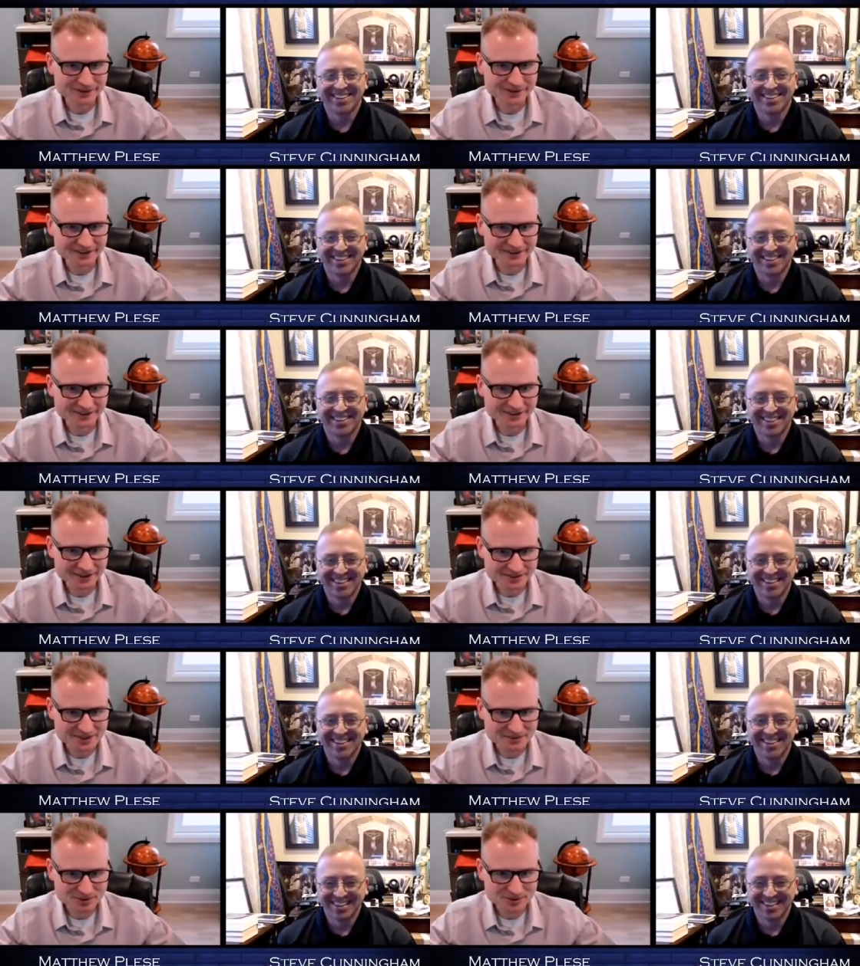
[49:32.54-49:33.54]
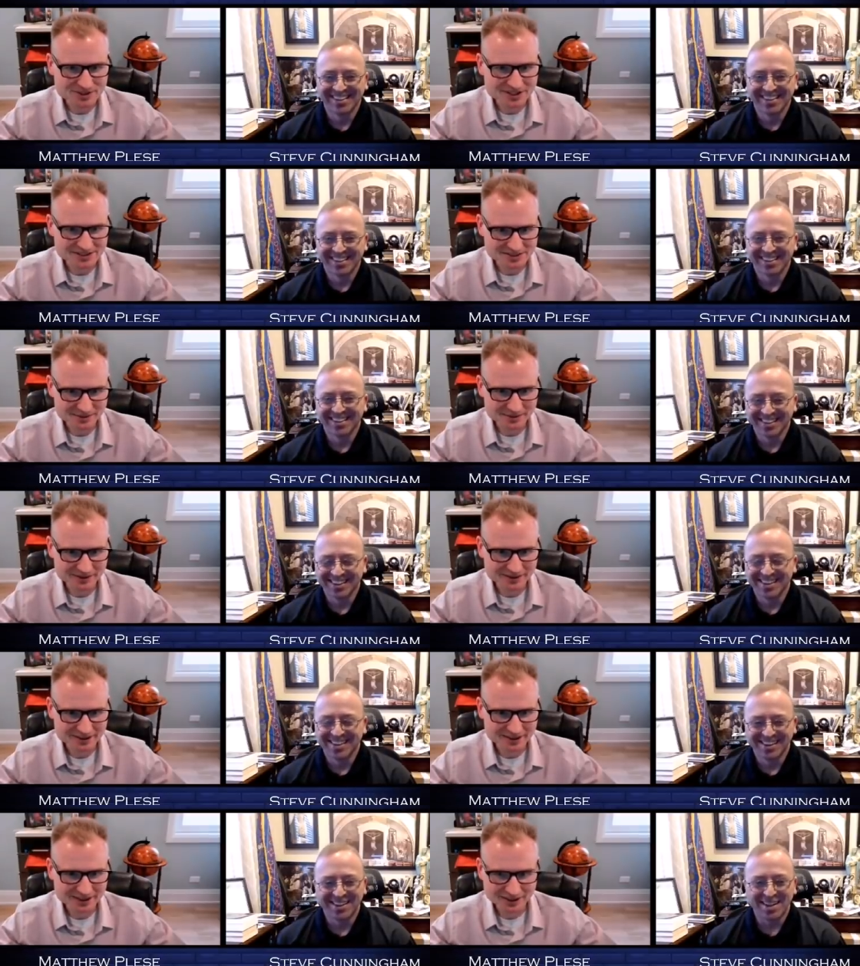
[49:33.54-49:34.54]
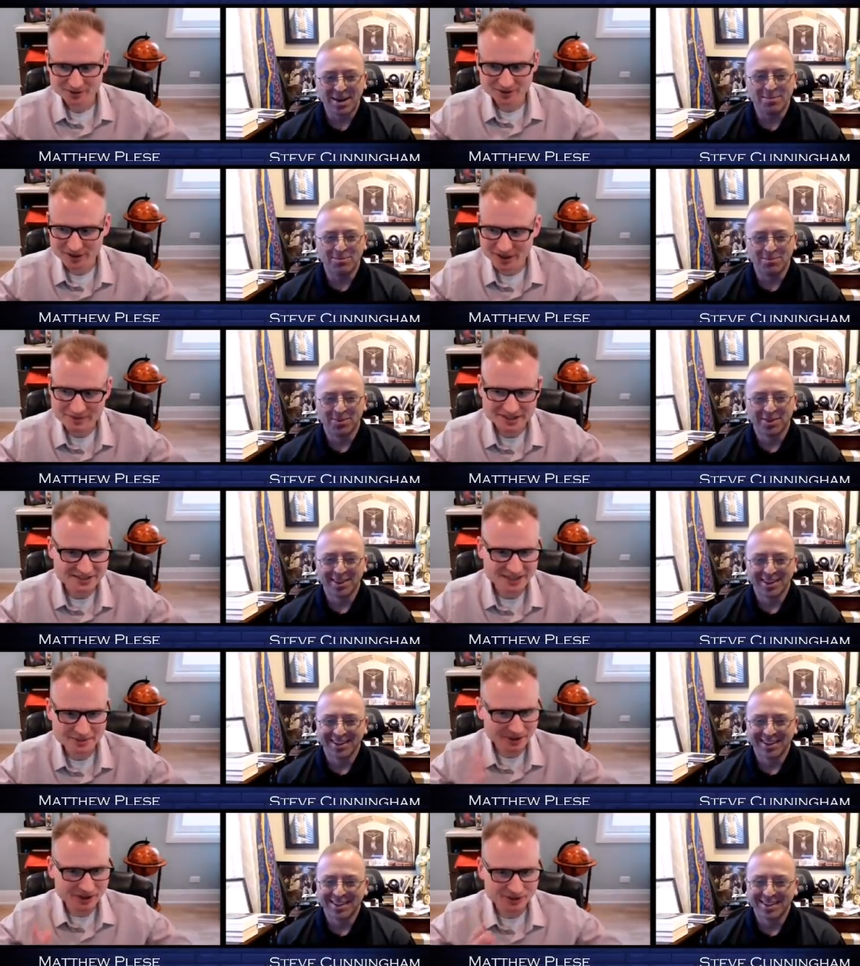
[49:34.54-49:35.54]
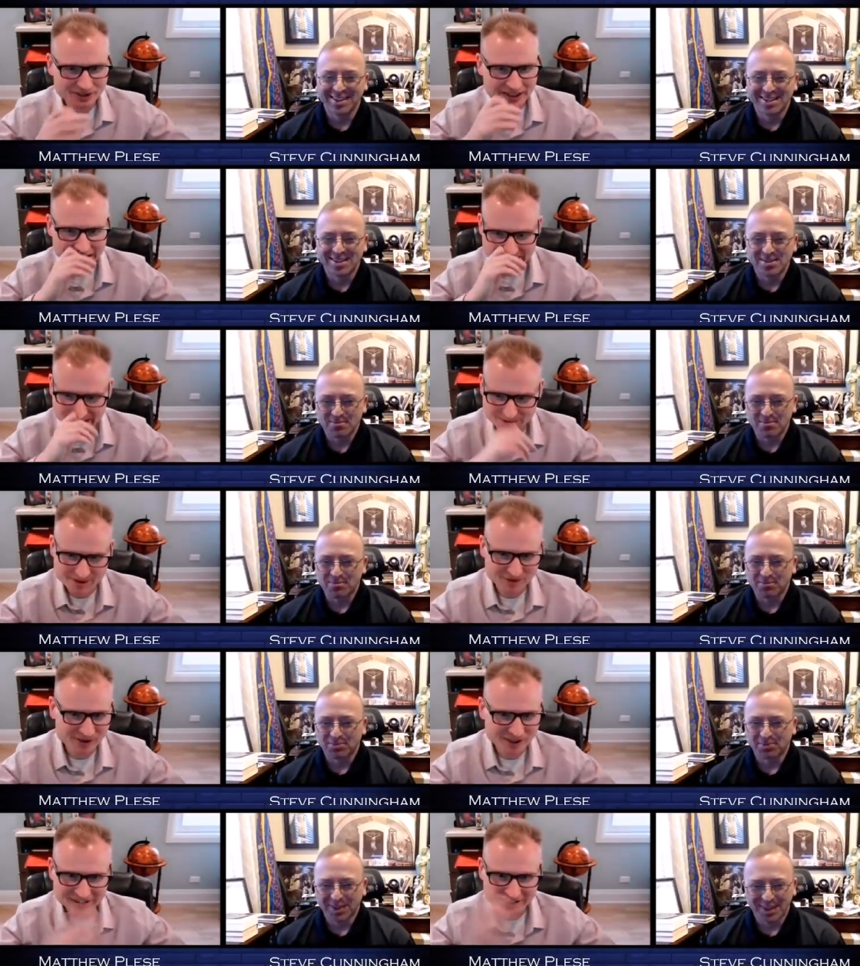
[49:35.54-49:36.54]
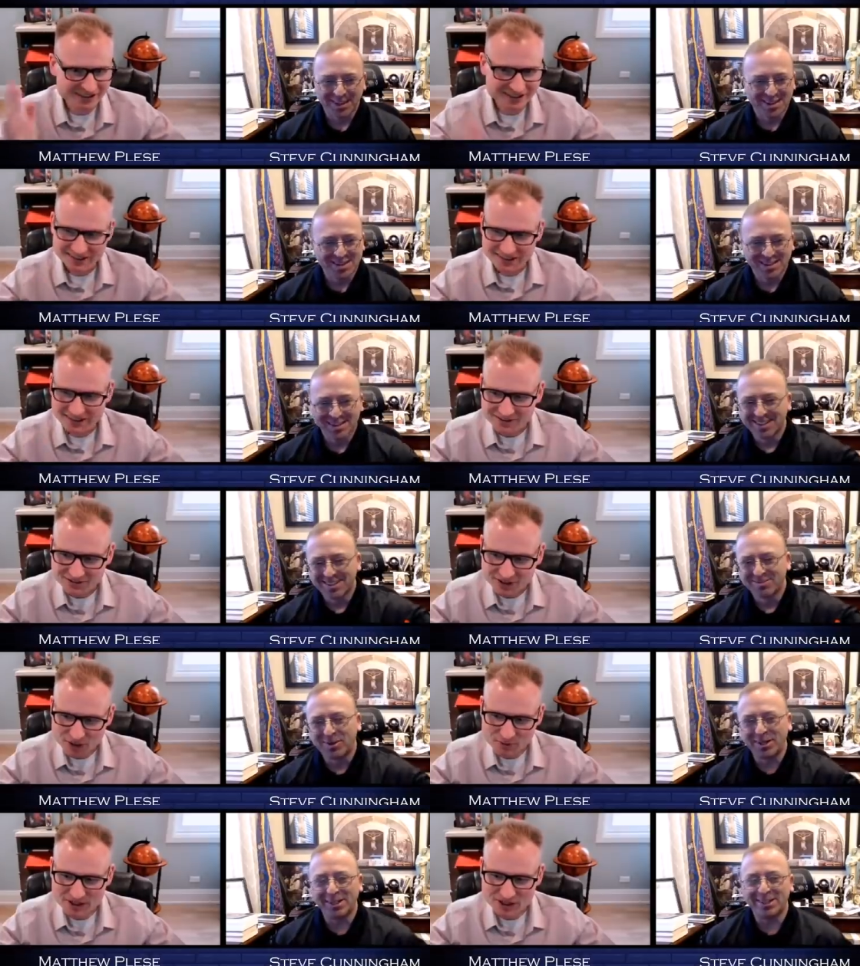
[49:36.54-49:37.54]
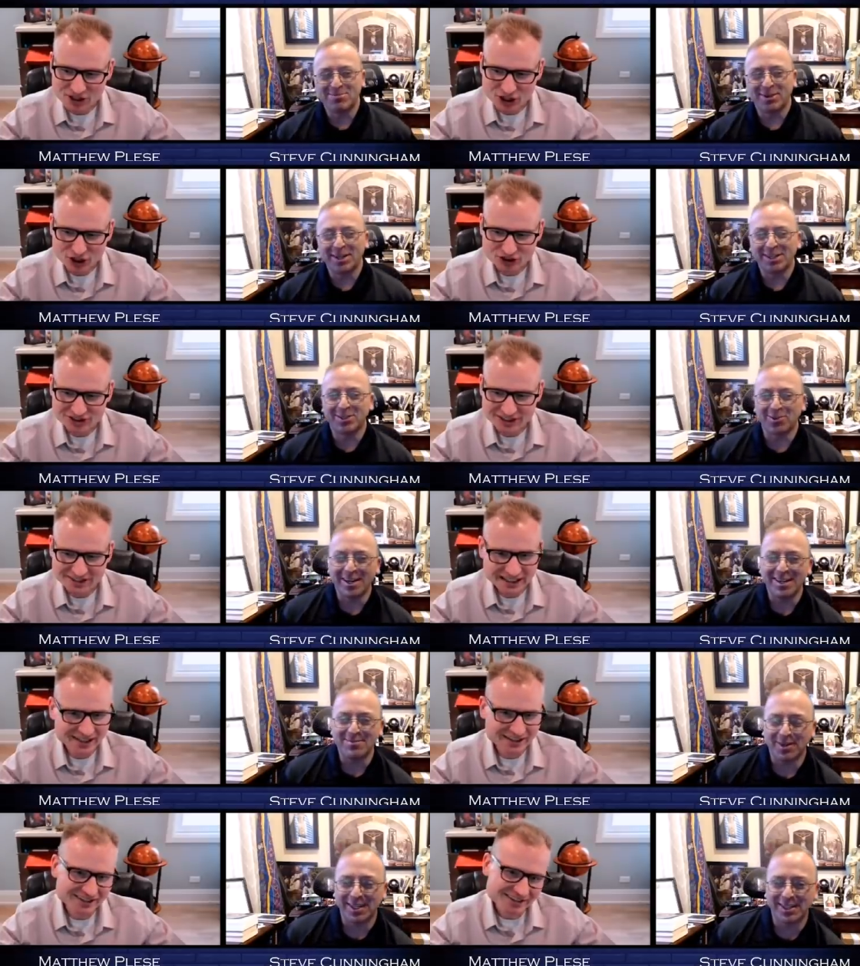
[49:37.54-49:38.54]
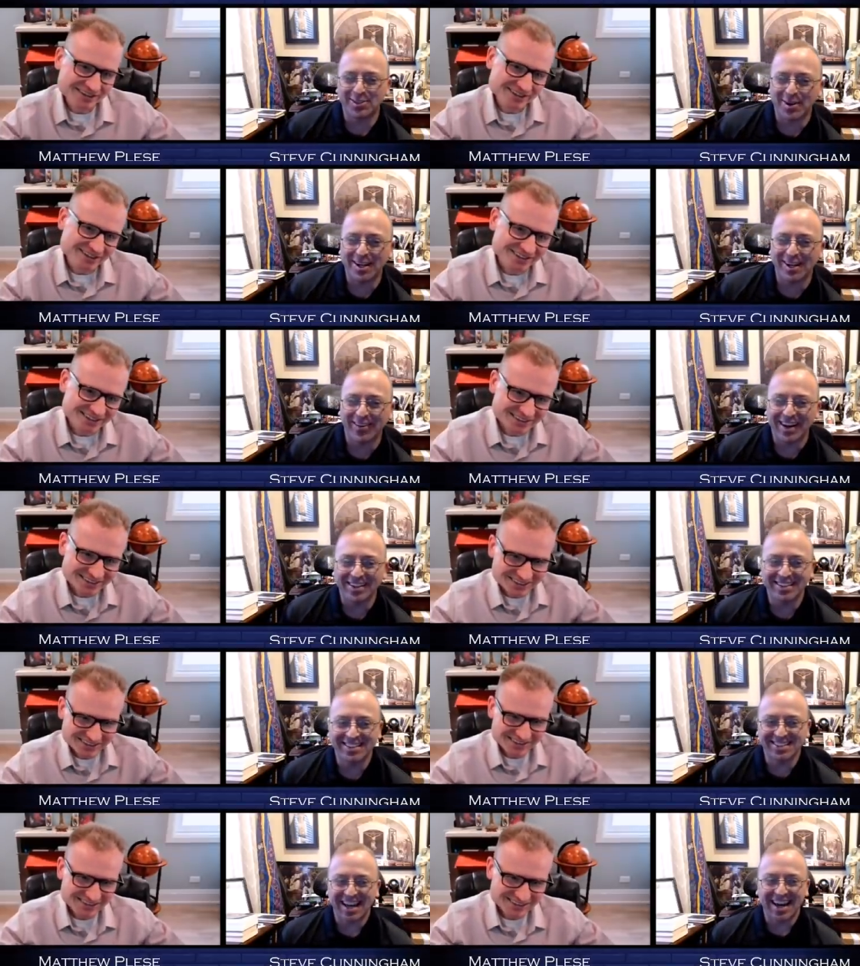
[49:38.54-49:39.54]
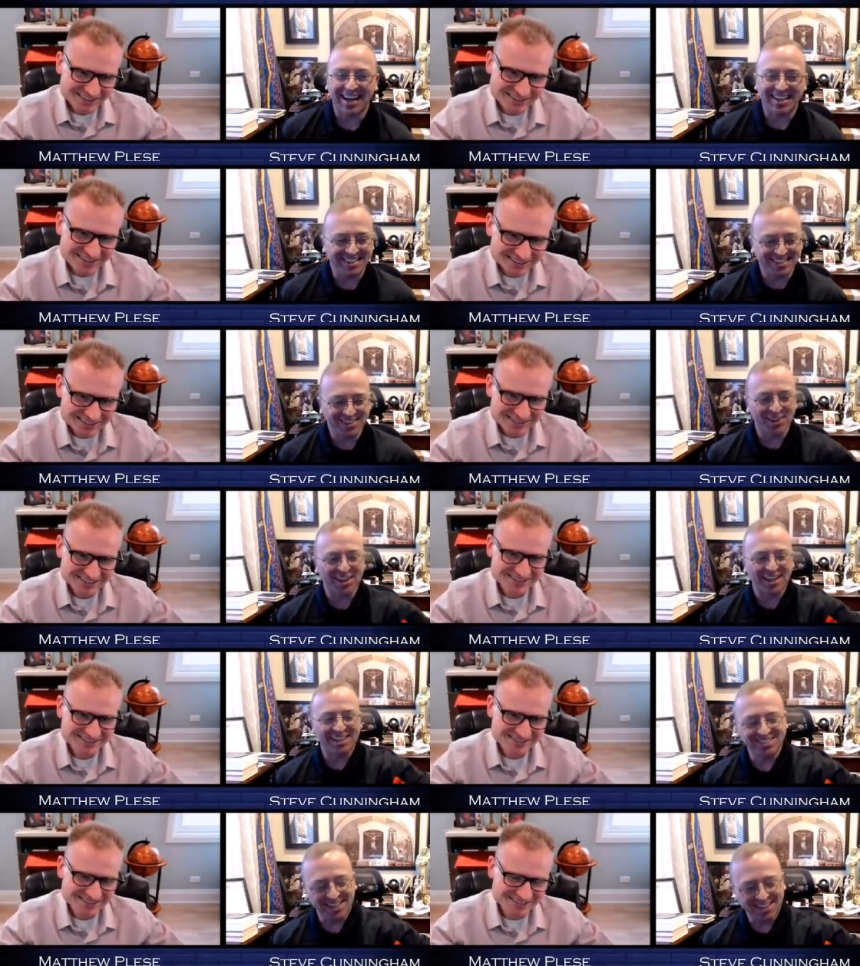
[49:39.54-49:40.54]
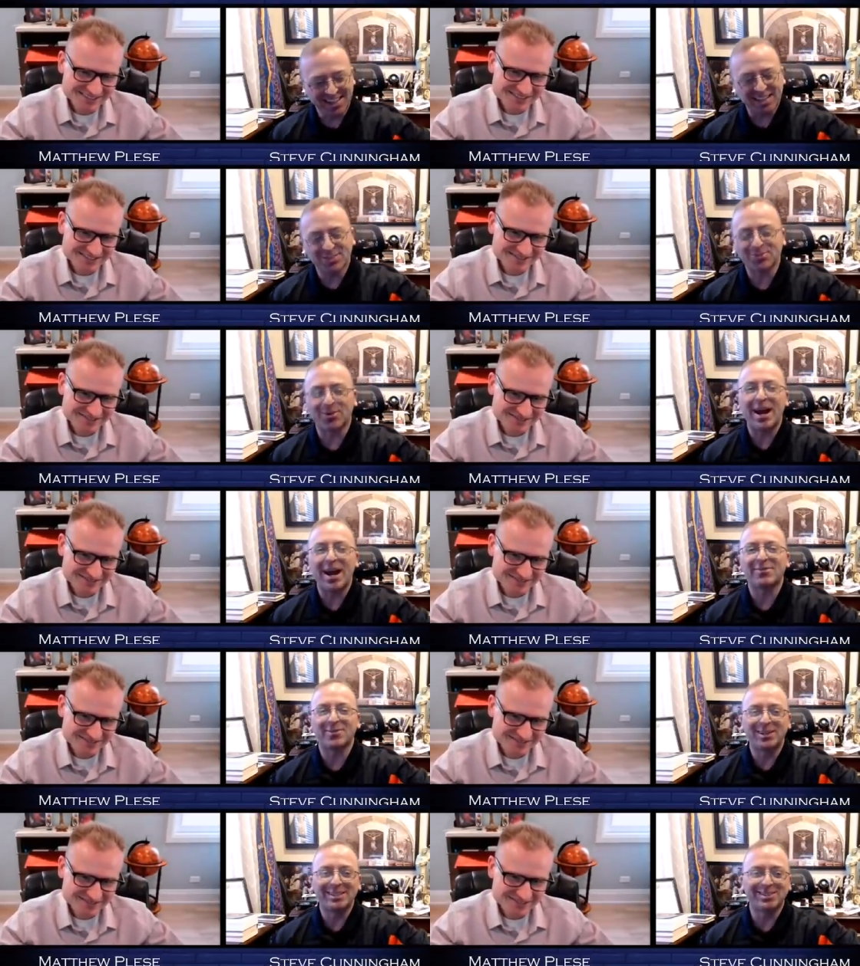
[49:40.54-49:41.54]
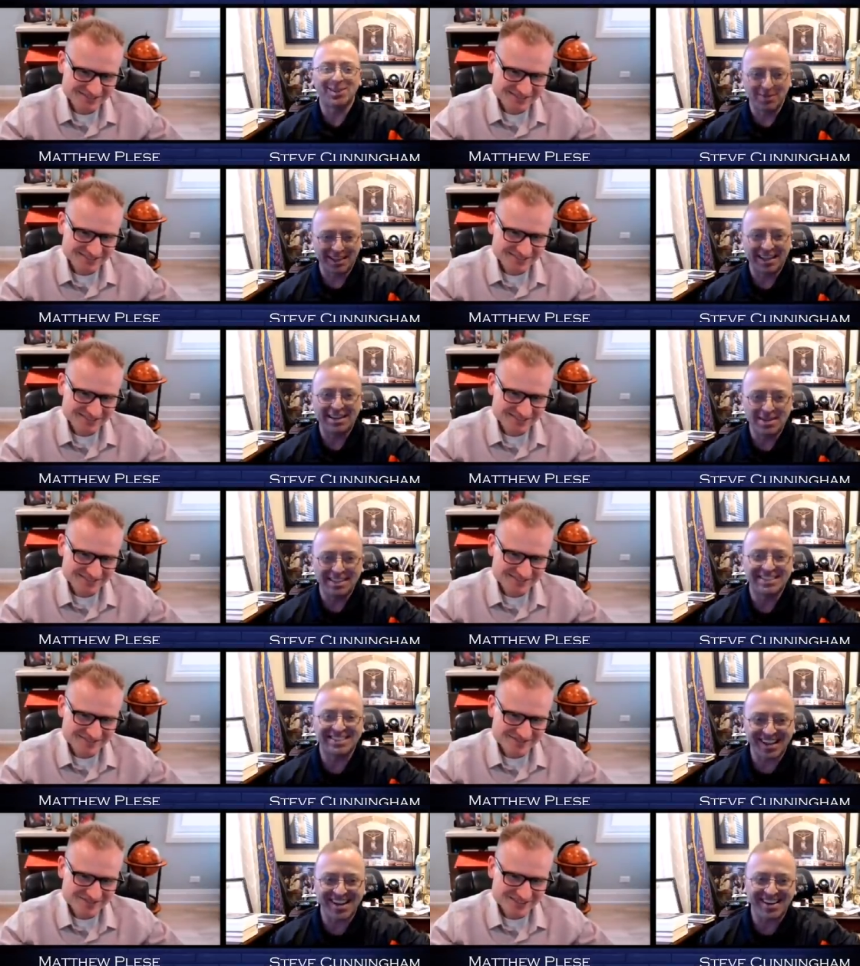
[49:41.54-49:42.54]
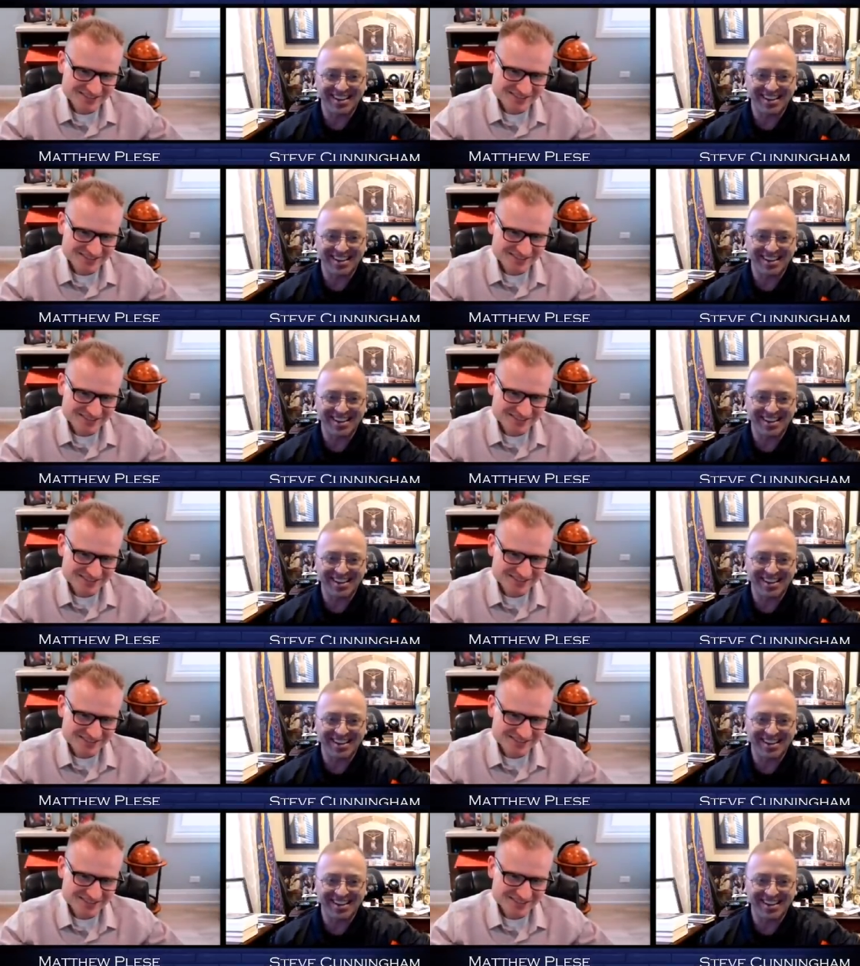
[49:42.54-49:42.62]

Speaker 1: during you know Septuagesima. Like, yeah. oh no, I messed up. Oh, did I eat something wrong? And Put a, put, a 20, like put I,
Speaker 2: a 20 around the side and just look at it and say, that's for after Easter. I'm getting me a steak.